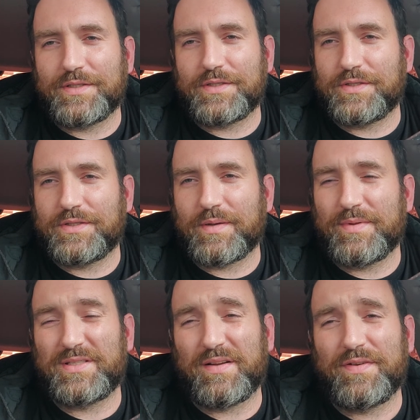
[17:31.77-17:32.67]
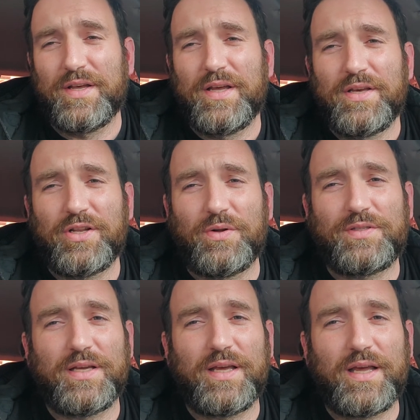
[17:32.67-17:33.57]
This is some of the stuff, you
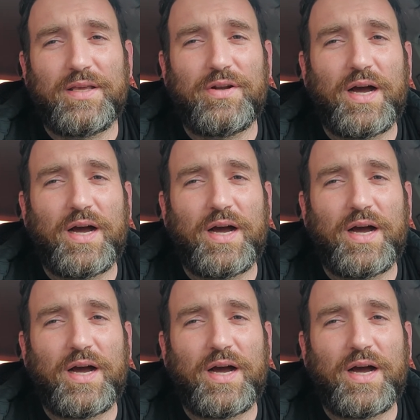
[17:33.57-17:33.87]
know,